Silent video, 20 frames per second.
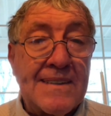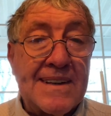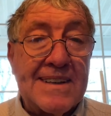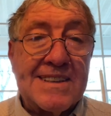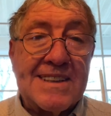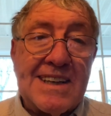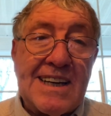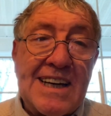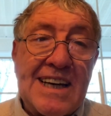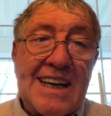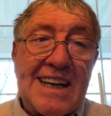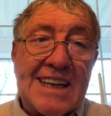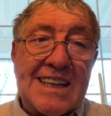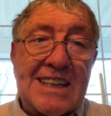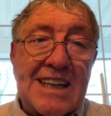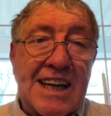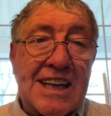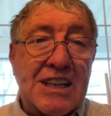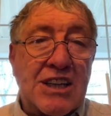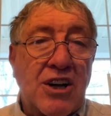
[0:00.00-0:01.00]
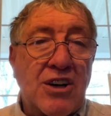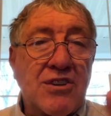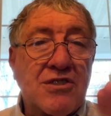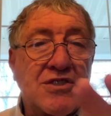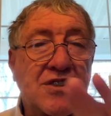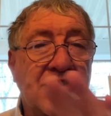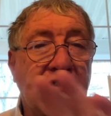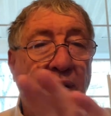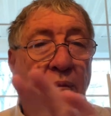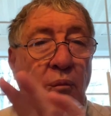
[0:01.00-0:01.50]
See, it, it
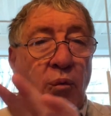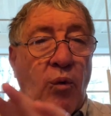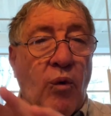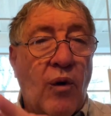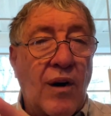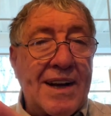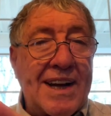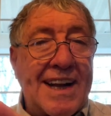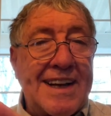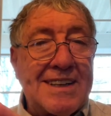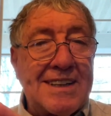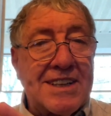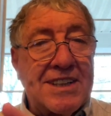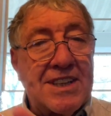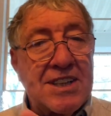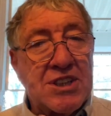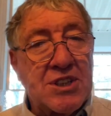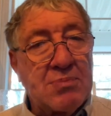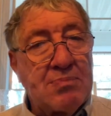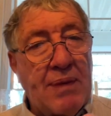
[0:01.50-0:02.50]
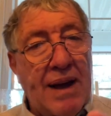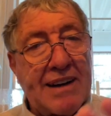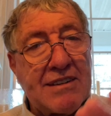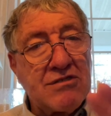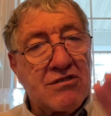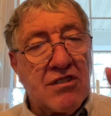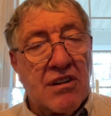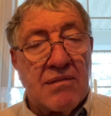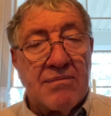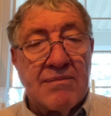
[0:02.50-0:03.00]
goes from one end of the
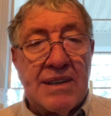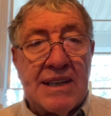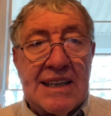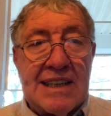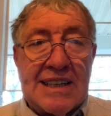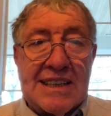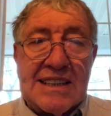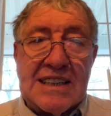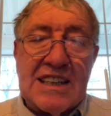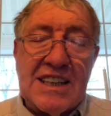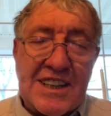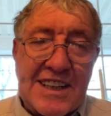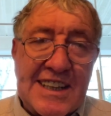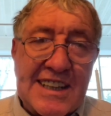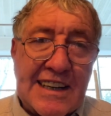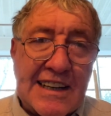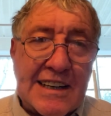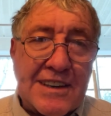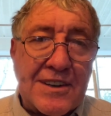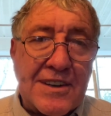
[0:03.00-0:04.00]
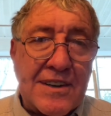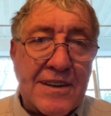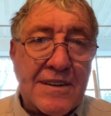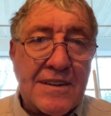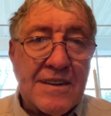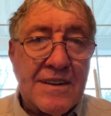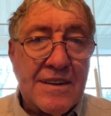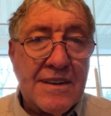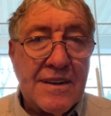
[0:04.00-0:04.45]
spectrum to the other.